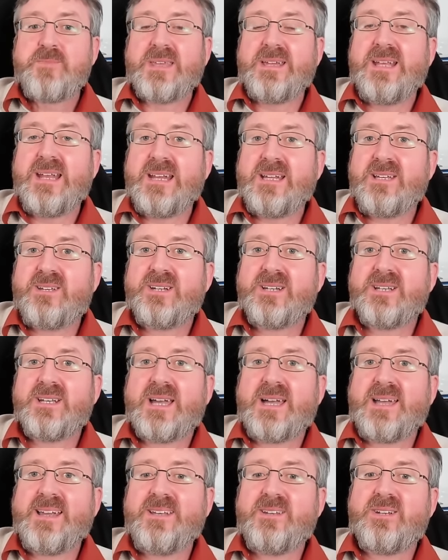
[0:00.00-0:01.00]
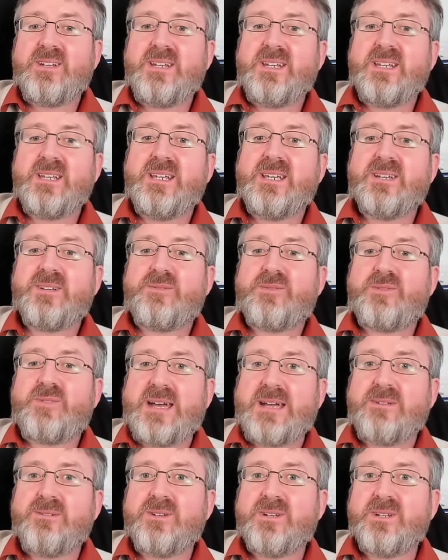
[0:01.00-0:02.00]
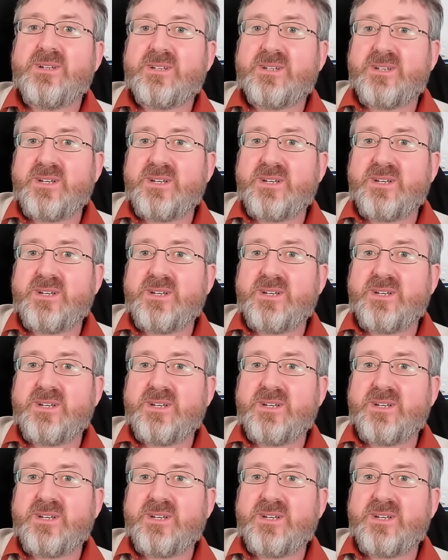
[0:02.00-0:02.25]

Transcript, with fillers: In 1890, he had founded